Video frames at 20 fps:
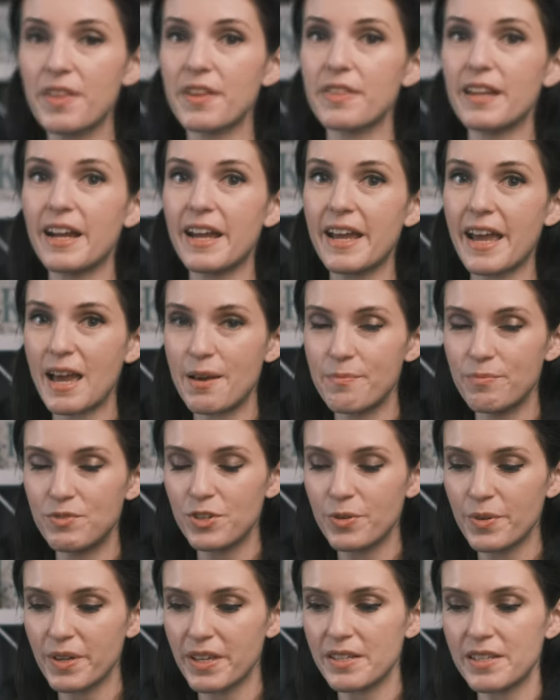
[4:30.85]
thing that I am
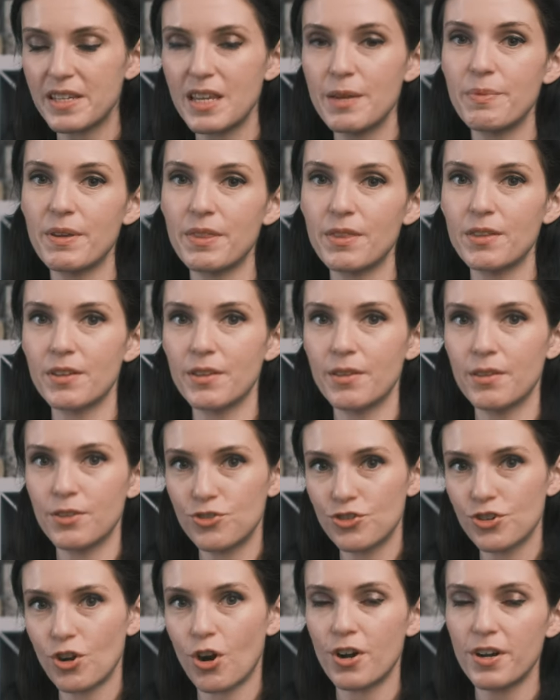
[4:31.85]
doing is keeping the, the
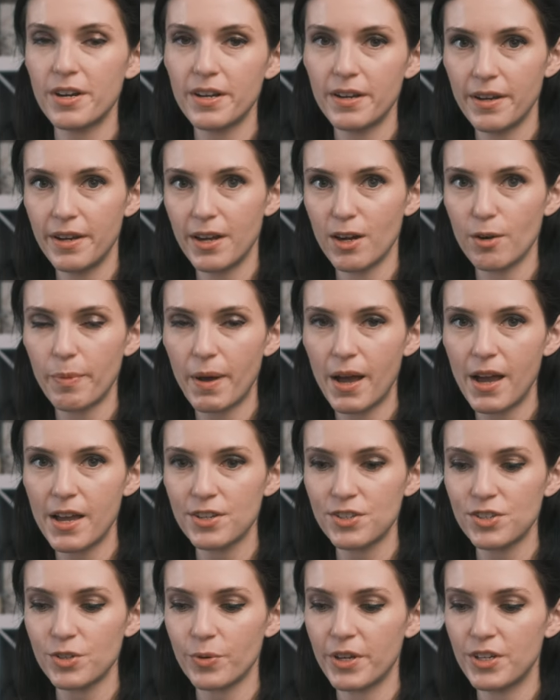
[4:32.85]
chart
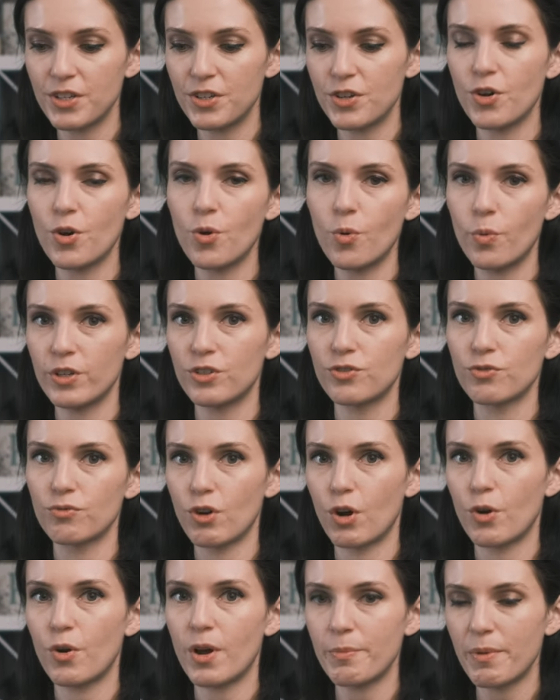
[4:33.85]
nearby so I know which
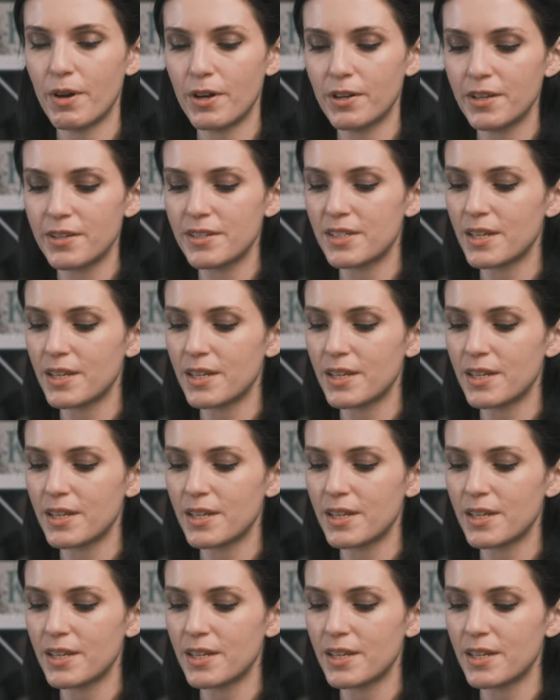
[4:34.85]
row I'm on because